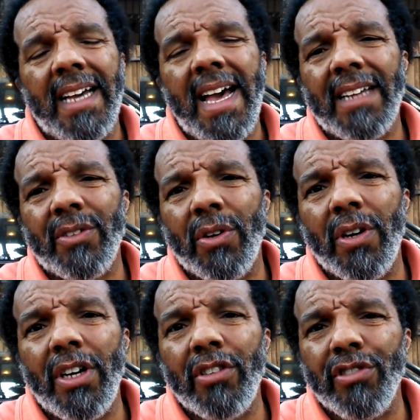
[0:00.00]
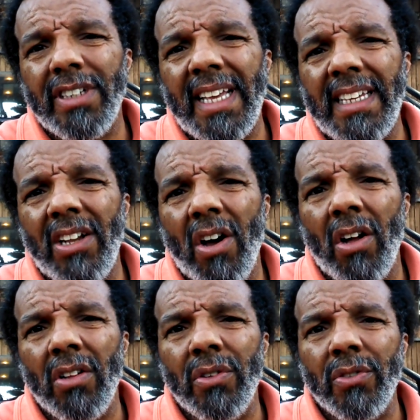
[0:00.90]
I don't know,
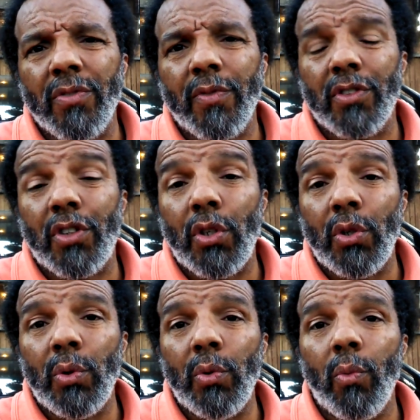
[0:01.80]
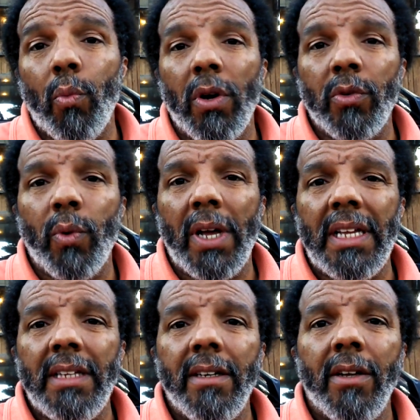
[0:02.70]
$180 for two
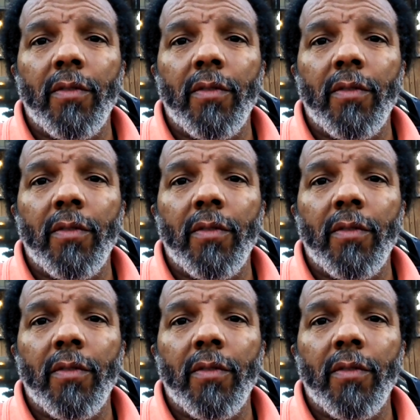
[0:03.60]
one-way